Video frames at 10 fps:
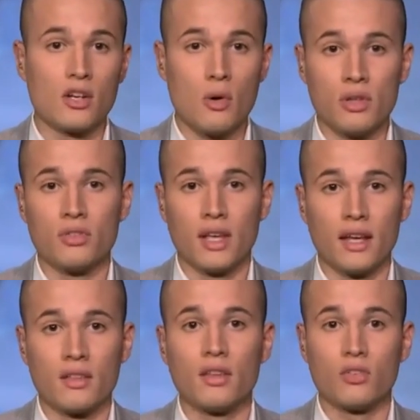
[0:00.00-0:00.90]
no mistake,
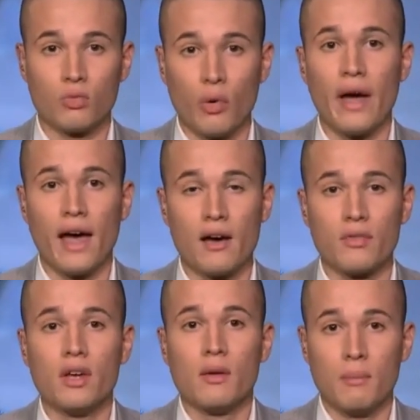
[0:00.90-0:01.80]
this will have
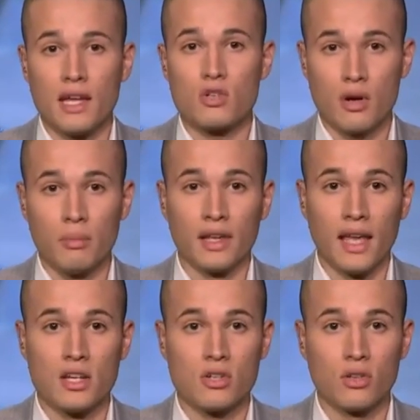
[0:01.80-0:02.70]
major
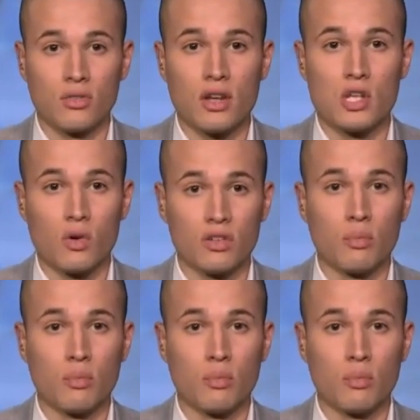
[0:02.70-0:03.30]
implications on U S